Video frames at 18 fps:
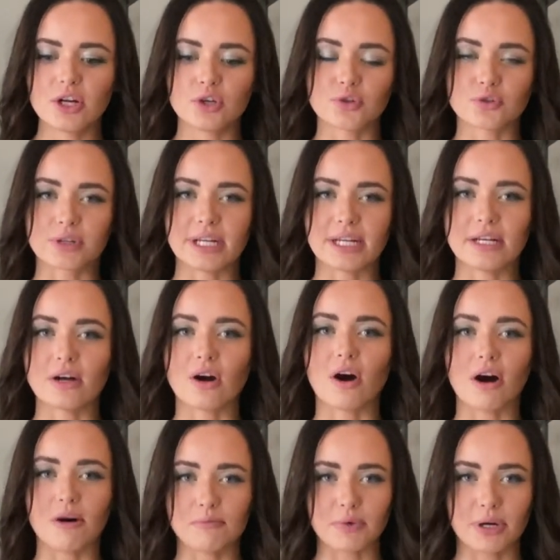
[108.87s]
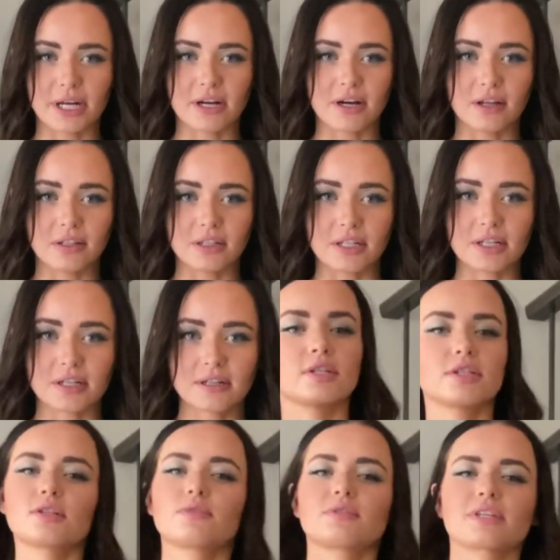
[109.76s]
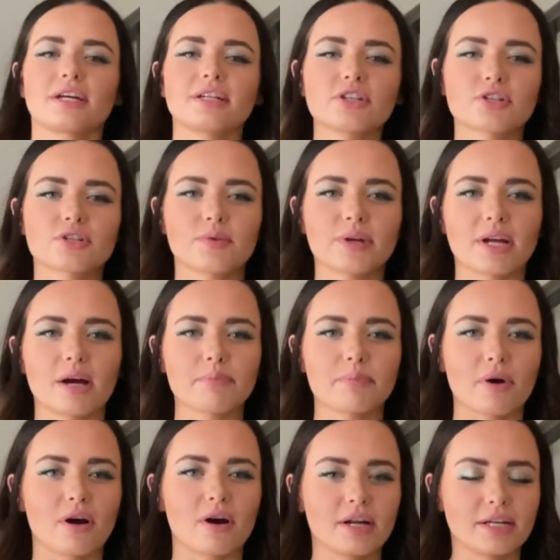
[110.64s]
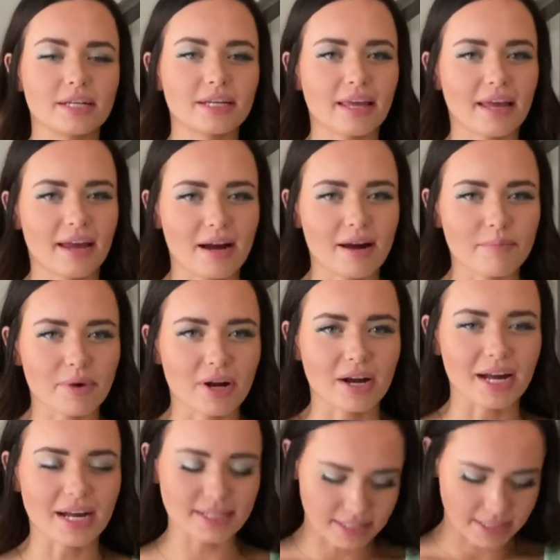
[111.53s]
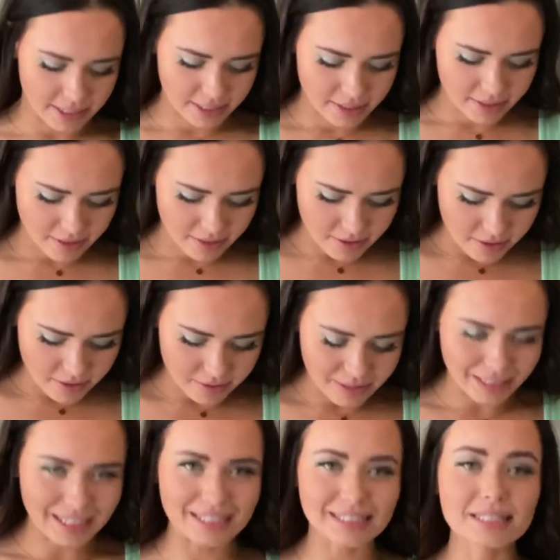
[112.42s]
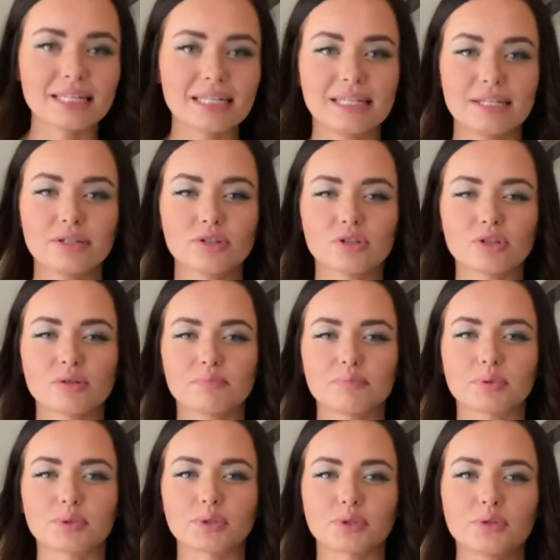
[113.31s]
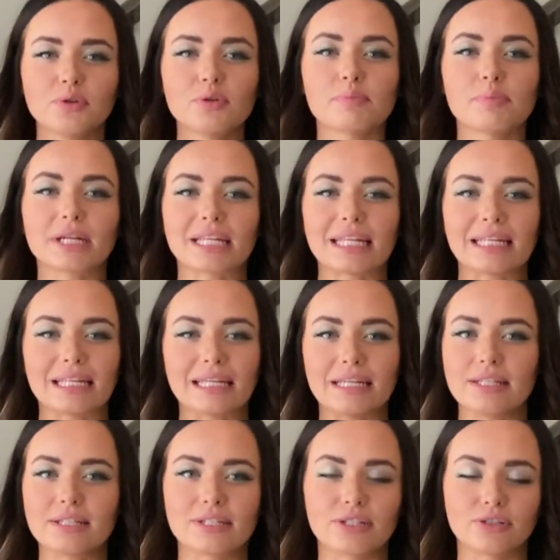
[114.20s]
green ombre color. So it's kind of showing up on camera as like a, like a teal blue, but it is